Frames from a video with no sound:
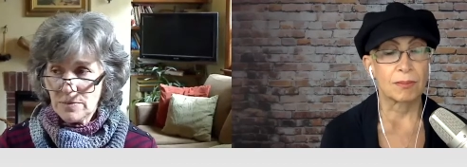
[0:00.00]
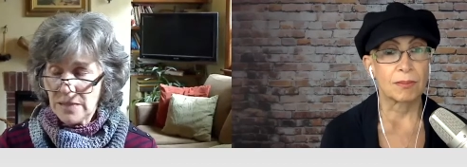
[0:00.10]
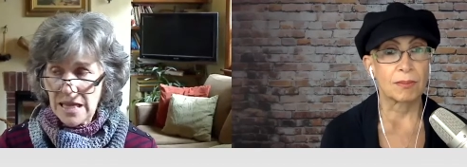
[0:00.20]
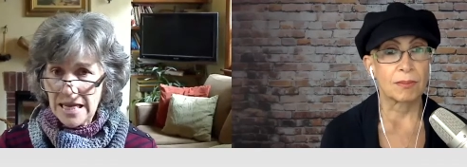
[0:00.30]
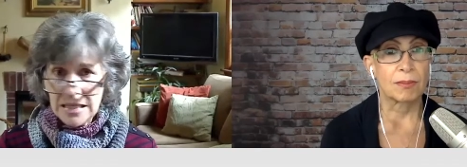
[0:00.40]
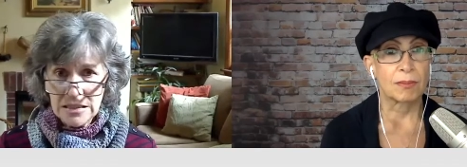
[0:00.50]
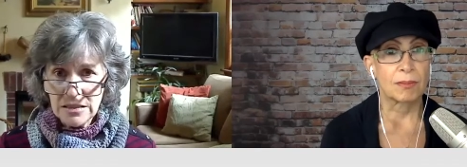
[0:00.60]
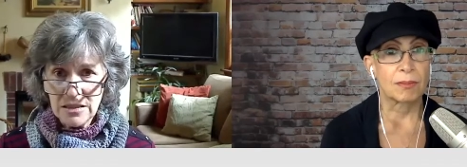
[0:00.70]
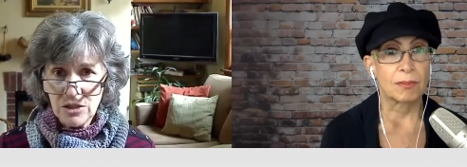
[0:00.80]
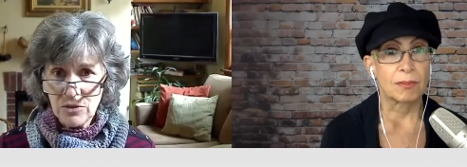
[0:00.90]
Speaker 1: bland,
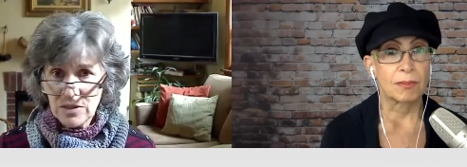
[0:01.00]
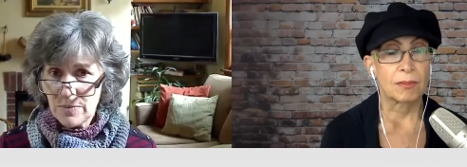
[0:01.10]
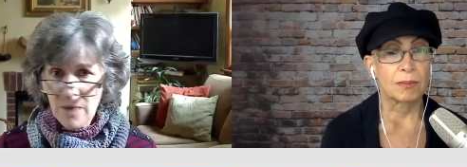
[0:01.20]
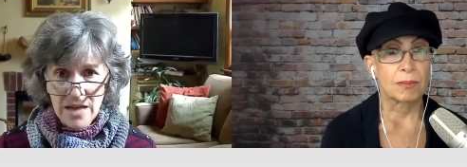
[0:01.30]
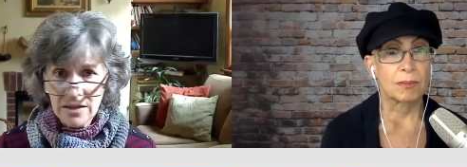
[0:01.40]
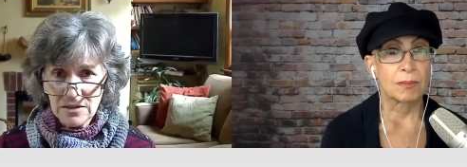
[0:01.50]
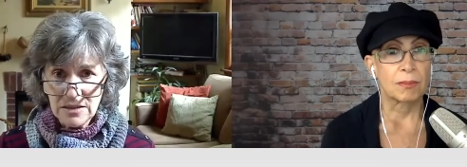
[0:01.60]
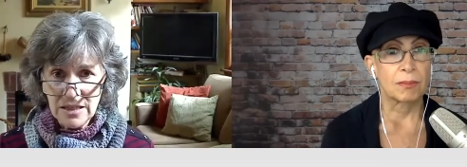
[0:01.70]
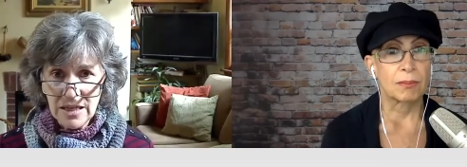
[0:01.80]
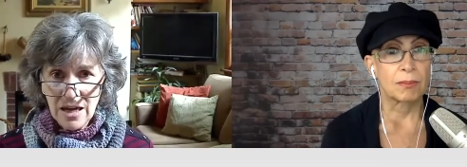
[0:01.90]
you know, it's mild,
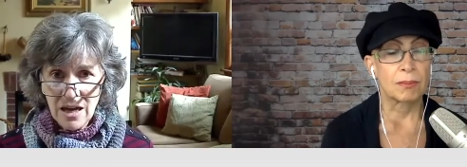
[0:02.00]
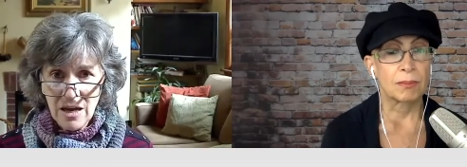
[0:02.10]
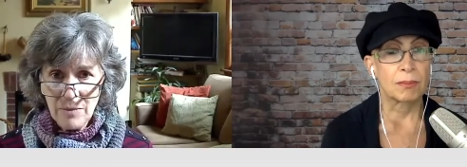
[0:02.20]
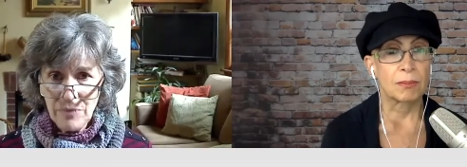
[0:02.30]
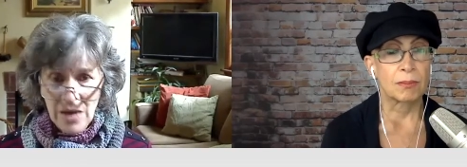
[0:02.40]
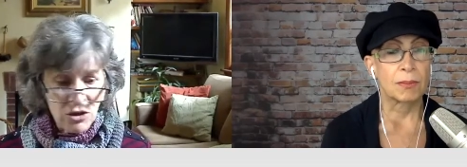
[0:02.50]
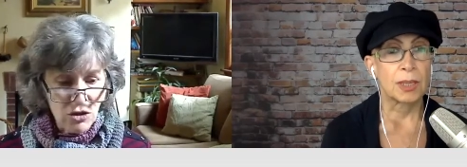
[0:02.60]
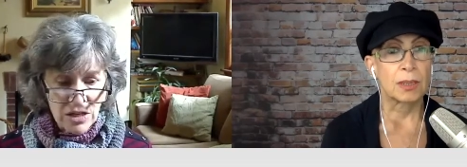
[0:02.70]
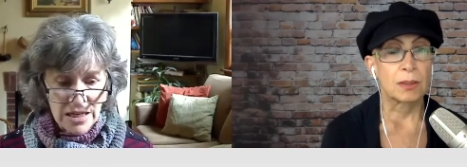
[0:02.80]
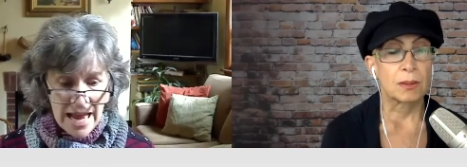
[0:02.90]
um, and you
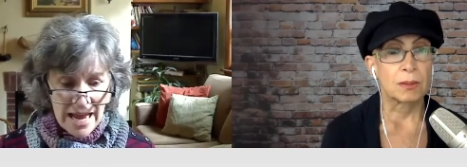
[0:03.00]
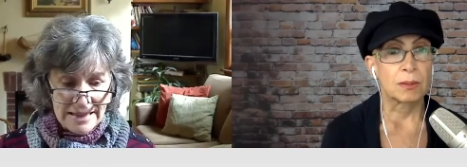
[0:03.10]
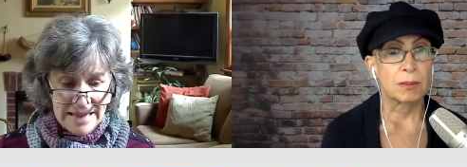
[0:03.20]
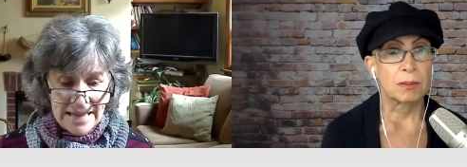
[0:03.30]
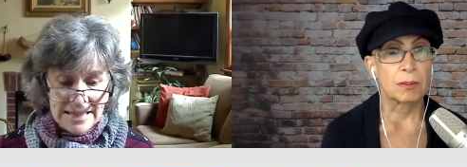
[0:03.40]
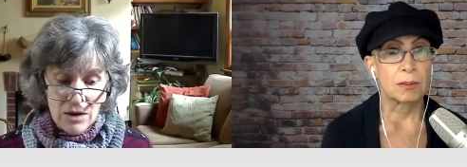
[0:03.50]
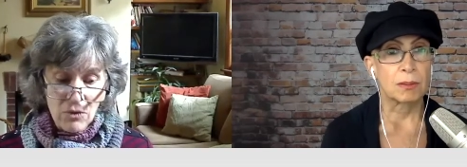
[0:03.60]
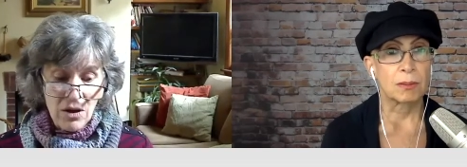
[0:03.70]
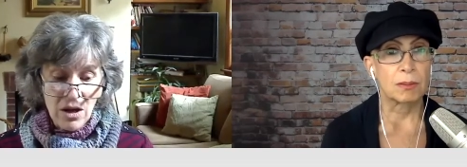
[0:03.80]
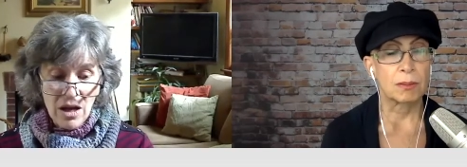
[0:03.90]
can add that now.
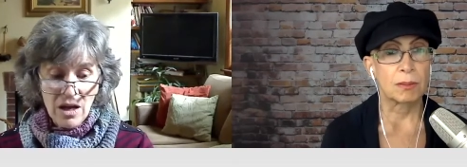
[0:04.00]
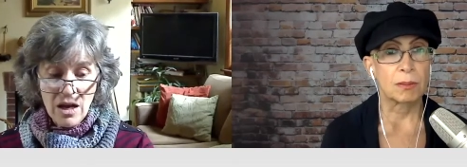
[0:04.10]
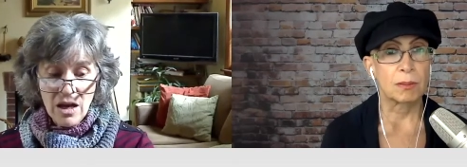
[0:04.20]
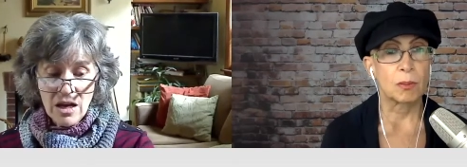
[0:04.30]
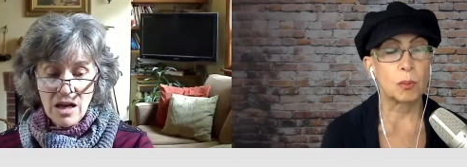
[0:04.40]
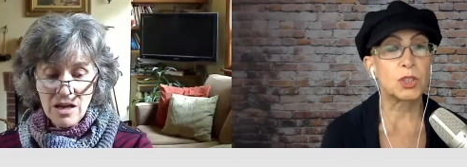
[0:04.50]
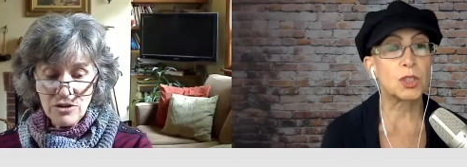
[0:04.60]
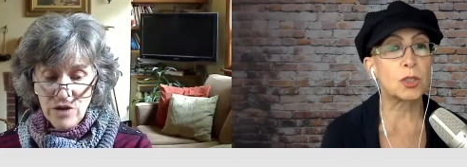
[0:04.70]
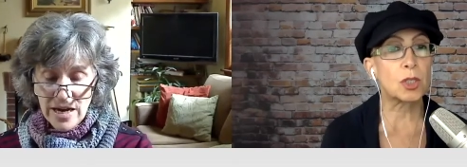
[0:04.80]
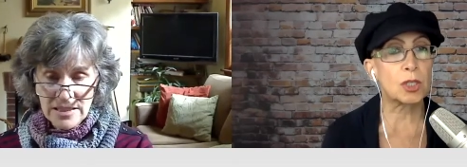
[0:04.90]
Would you
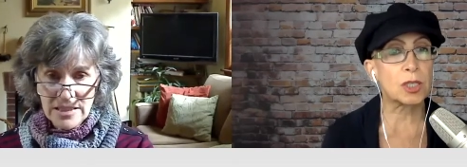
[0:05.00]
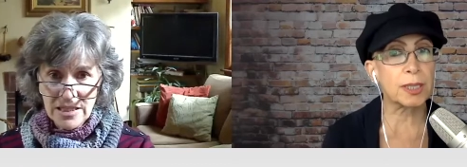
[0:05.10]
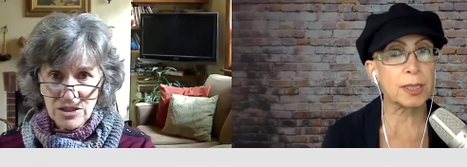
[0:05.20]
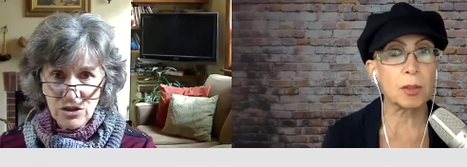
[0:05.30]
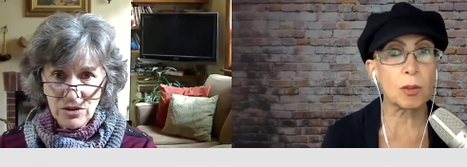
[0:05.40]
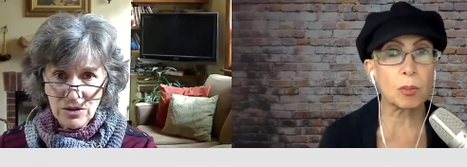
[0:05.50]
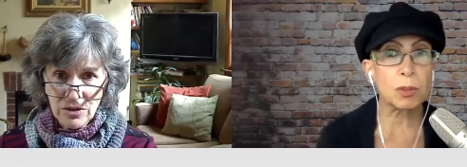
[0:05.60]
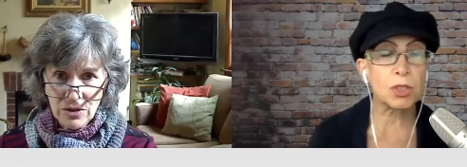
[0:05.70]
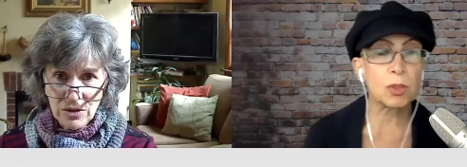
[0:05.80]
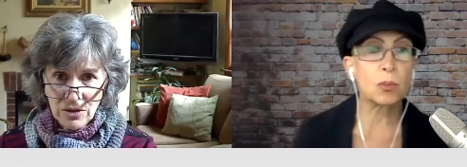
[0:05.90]
cook
Speaker 2: it, or
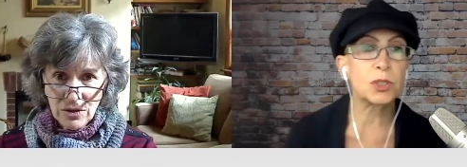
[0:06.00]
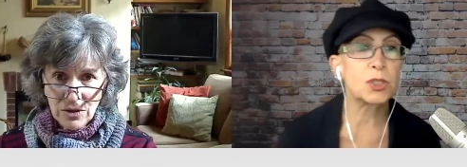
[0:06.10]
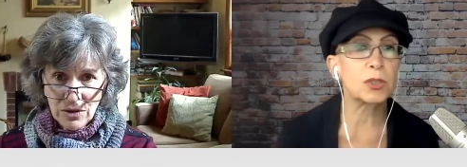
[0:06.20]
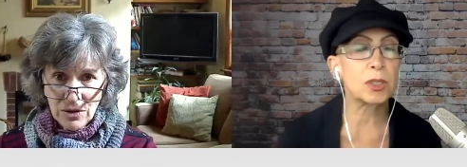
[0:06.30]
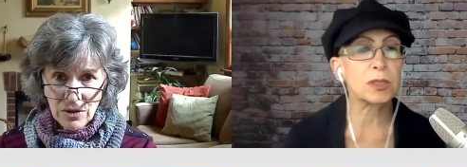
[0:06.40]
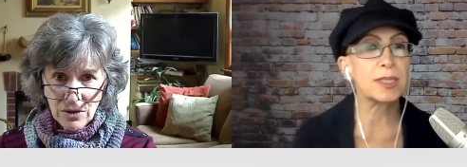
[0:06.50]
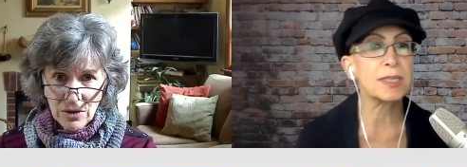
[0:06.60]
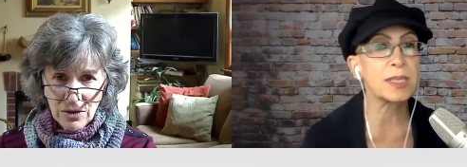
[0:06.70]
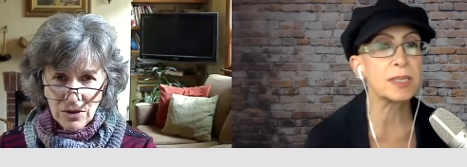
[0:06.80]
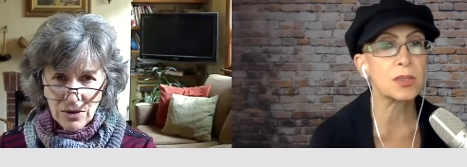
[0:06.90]
would you would you cook
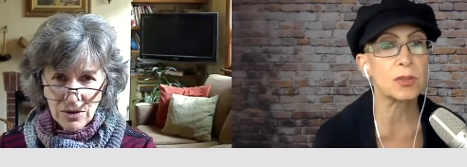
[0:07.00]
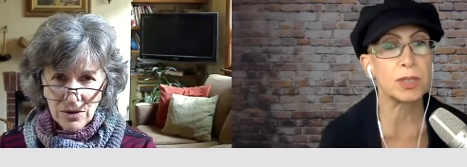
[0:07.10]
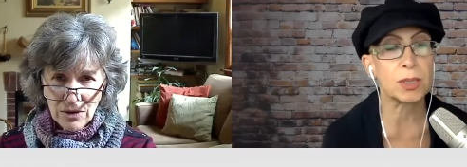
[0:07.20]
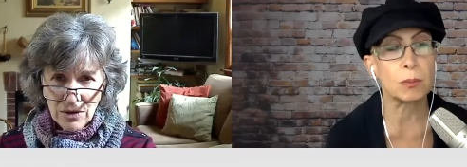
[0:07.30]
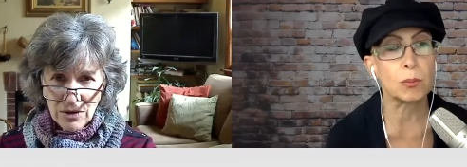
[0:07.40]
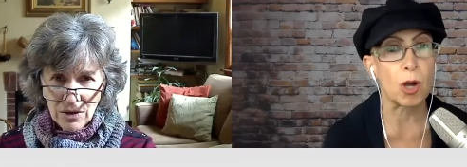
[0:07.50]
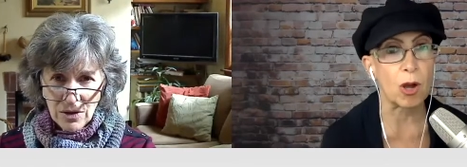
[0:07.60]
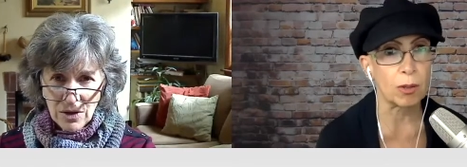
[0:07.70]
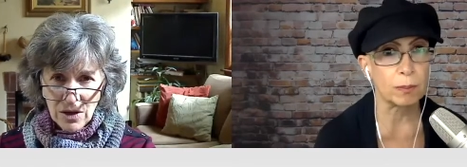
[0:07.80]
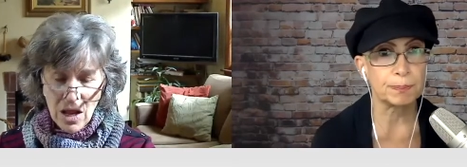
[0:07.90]
these things or eat them raw?
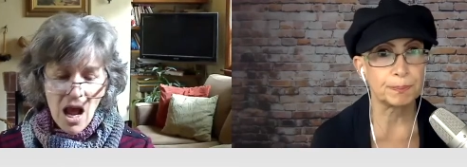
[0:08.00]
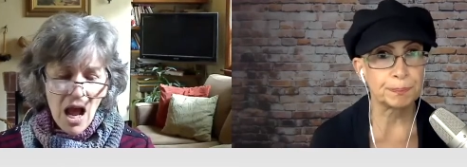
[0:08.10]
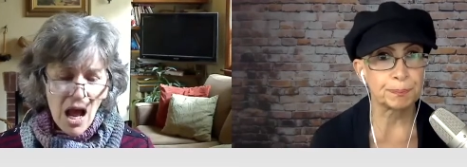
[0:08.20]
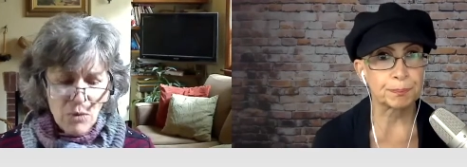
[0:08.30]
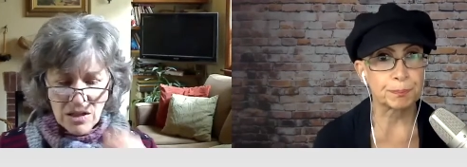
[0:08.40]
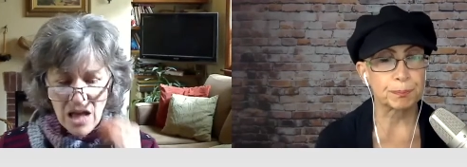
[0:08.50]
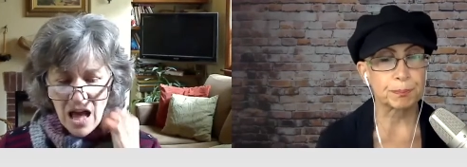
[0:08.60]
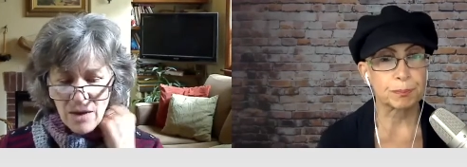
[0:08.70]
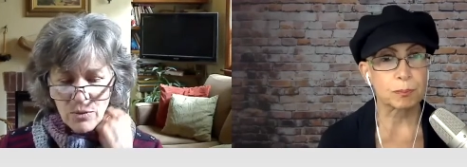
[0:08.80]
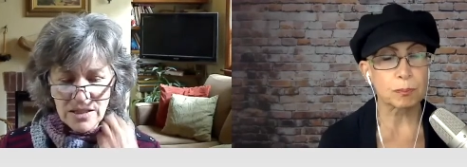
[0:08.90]
Speaker 1: Well, I
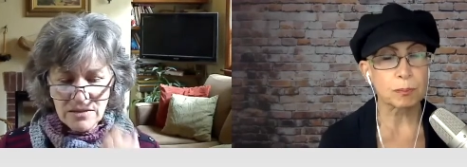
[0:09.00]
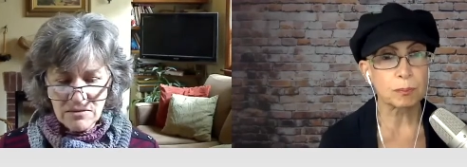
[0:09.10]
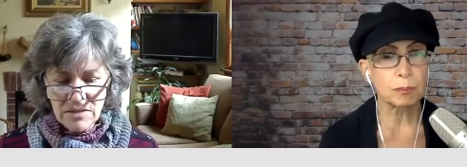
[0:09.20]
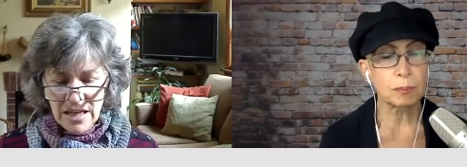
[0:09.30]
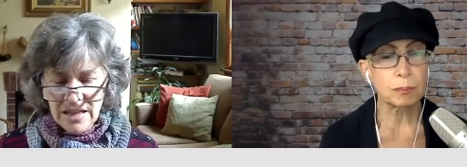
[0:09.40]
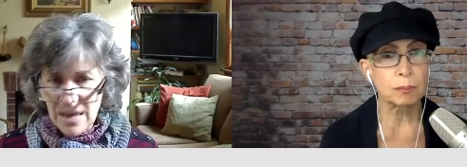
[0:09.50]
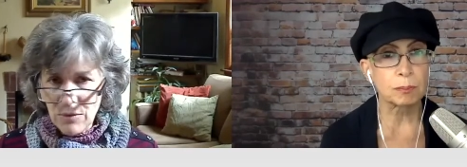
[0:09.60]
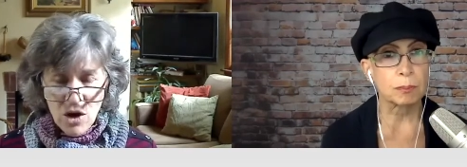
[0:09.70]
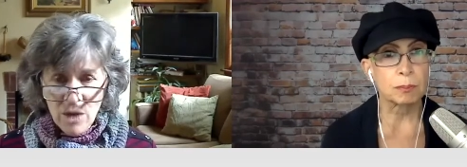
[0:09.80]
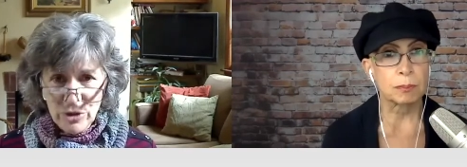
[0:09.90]
would eat that
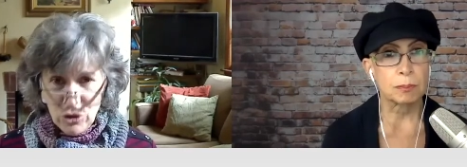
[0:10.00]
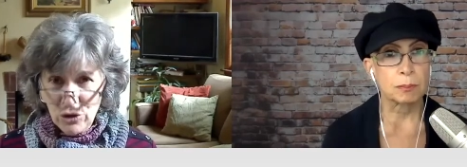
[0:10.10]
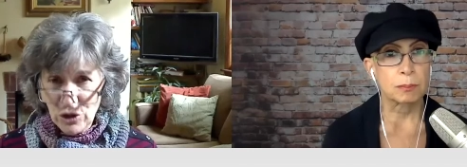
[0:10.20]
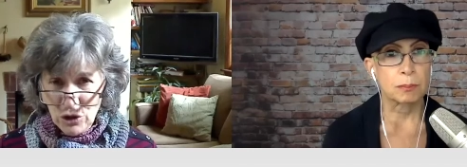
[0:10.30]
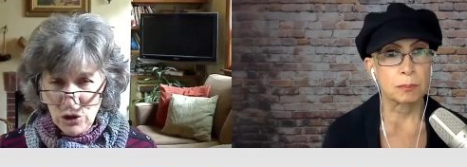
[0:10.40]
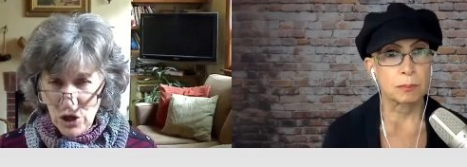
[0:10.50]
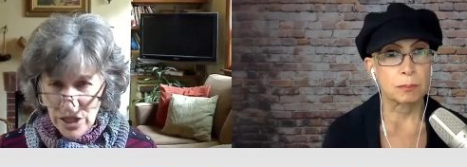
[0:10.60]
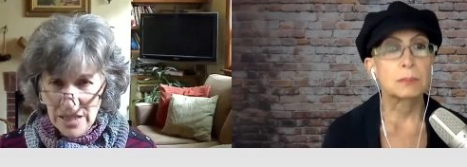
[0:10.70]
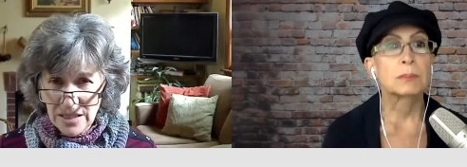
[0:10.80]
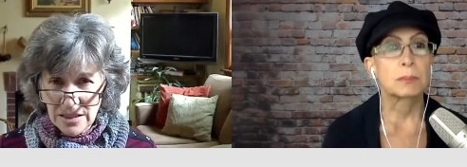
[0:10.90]
raw, but you could cook it.